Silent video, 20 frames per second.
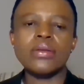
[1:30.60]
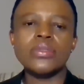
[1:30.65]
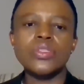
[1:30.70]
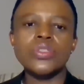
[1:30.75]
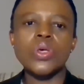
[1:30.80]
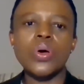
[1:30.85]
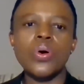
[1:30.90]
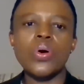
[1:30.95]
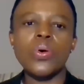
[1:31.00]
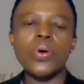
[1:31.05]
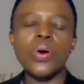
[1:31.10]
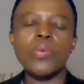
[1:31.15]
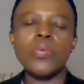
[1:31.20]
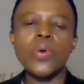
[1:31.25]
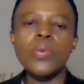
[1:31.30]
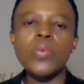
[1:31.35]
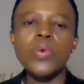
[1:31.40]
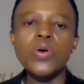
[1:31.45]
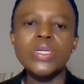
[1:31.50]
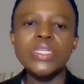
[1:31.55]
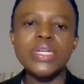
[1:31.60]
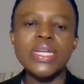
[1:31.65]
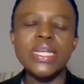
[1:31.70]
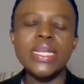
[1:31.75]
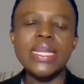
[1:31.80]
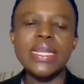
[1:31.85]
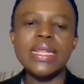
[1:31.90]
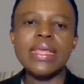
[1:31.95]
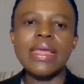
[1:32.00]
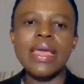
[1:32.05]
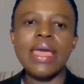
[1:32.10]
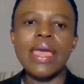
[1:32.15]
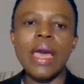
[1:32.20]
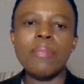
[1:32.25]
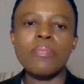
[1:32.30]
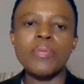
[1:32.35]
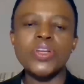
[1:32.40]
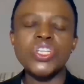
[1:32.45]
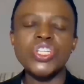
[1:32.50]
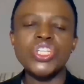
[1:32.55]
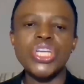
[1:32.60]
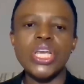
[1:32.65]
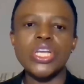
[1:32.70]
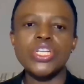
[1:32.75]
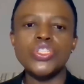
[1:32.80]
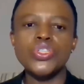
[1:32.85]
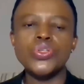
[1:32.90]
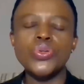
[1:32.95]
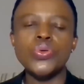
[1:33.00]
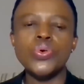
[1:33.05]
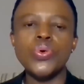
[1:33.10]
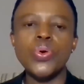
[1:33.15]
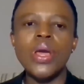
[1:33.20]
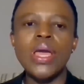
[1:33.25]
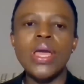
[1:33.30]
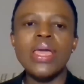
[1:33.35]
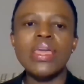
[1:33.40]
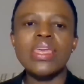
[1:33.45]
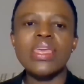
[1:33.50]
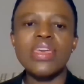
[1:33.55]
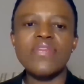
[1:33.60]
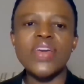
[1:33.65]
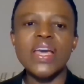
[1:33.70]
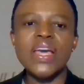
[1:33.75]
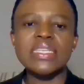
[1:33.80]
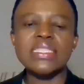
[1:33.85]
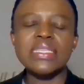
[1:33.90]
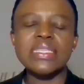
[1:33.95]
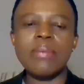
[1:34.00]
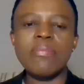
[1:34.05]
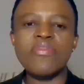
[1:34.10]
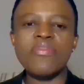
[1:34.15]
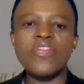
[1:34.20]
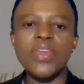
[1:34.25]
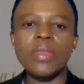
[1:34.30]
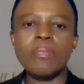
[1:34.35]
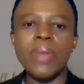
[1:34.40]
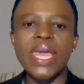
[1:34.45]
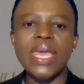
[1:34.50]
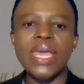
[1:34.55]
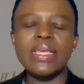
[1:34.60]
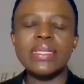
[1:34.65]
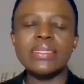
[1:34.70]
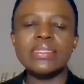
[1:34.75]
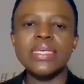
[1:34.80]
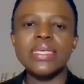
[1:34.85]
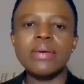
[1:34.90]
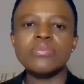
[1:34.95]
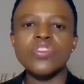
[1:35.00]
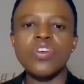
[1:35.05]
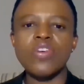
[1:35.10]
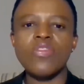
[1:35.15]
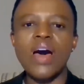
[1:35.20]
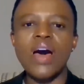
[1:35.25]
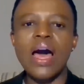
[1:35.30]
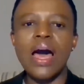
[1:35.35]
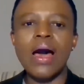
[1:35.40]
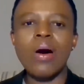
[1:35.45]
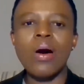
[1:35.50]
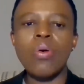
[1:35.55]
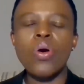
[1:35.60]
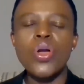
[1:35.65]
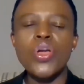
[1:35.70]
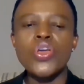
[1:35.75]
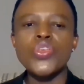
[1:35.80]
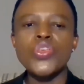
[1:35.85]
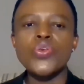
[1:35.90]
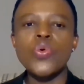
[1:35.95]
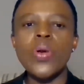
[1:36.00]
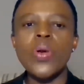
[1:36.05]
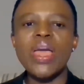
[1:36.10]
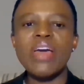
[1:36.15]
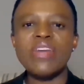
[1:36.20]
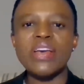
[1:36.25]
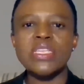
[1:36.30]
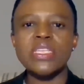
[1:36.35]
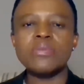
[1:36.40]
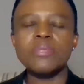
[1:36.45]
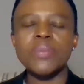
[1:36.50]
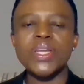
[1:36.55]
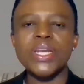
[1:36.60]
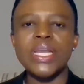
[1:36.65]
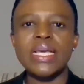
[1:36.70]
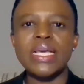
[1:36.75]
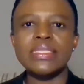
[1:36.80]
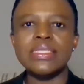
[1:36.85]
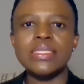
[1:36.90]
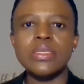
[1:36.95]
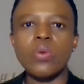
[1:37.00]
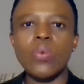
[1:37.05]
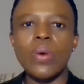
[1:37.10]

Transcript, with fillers: So we would really appreciate you giving us some feedback in terms of how you have experienced.